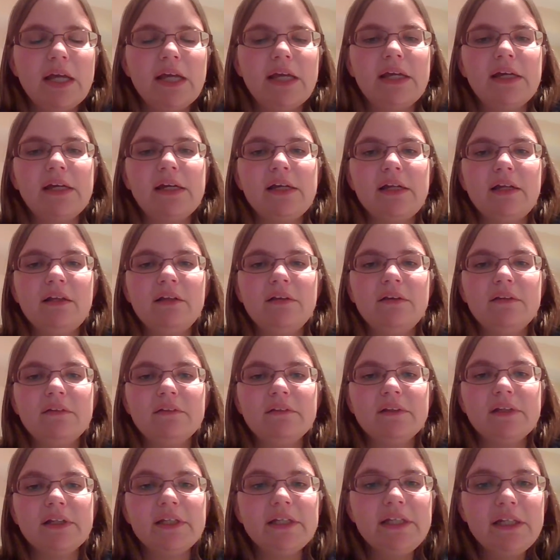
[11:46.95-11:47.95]
And
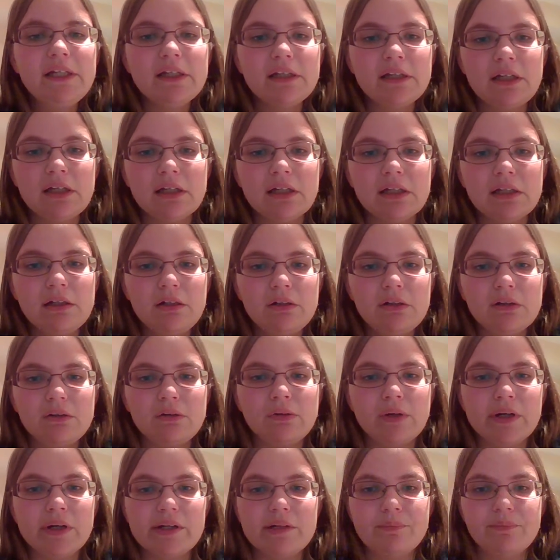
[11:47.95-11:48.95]
the EA,
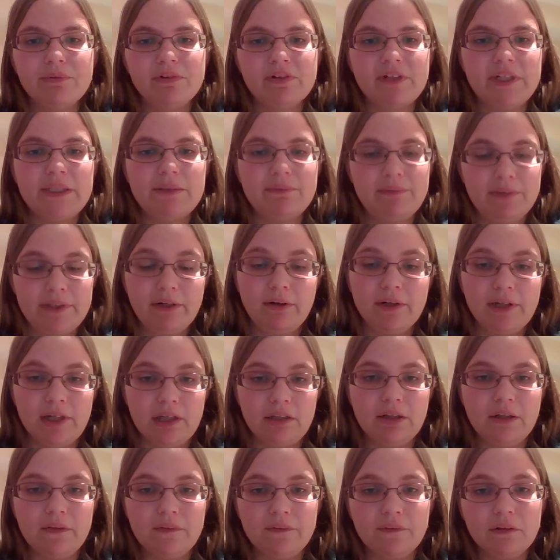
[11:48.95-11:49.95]
who I was kind of an
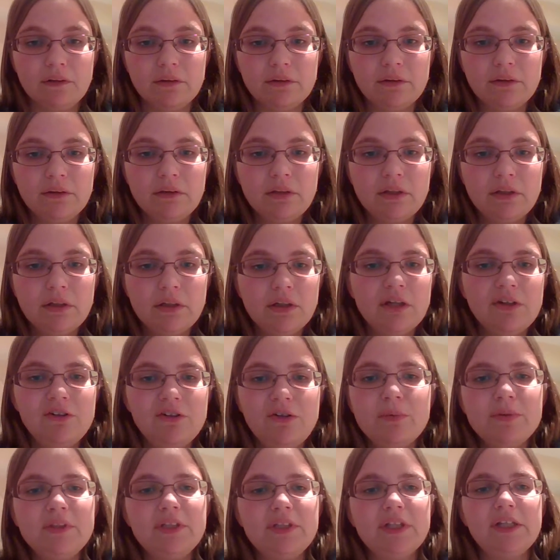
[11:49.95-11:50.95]
airhead, I think,
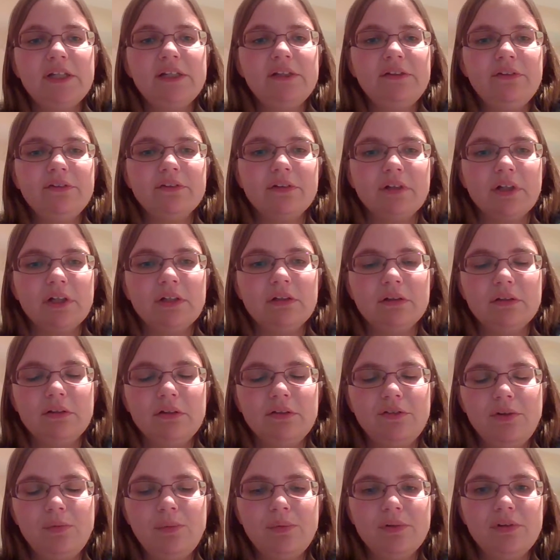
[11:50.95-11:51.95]
she would take his side.
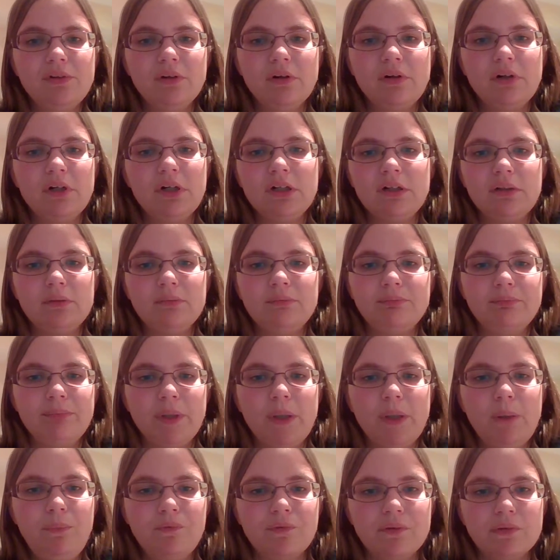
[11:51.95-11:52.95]
She was not
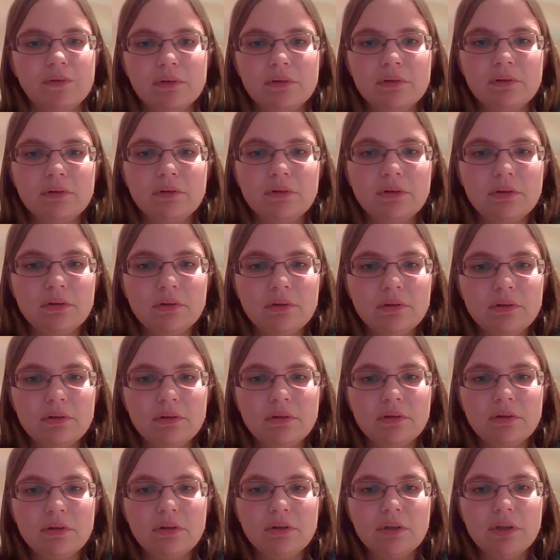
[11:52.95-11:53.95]
helpful.
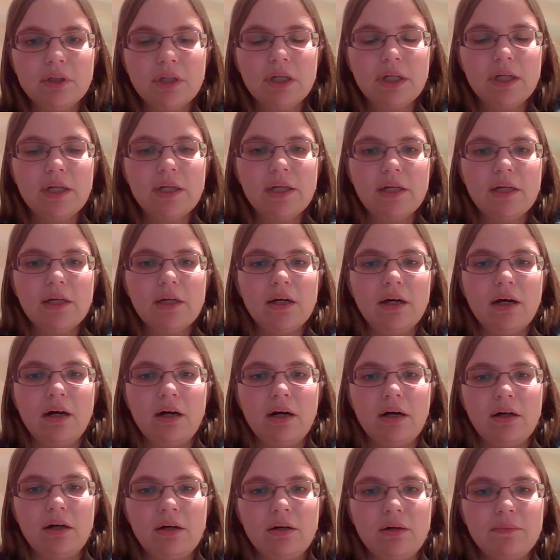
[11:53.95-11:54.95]

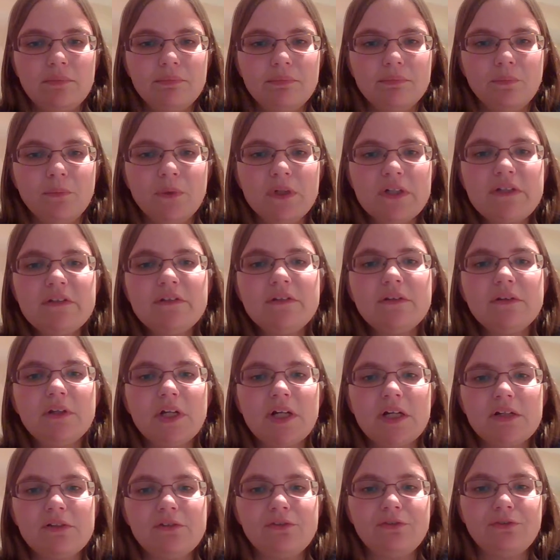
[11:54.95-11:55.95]
One of the
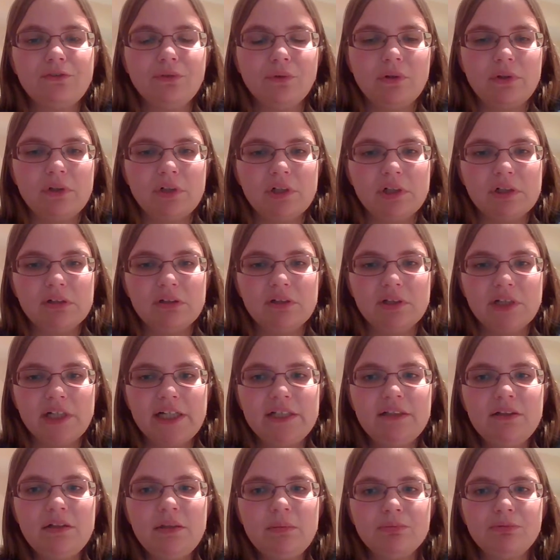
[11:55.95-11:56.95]
last straws, I
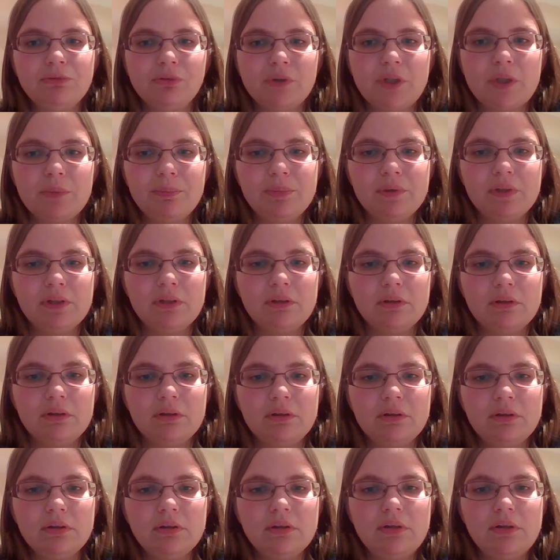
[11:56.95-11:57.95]
ended up dropping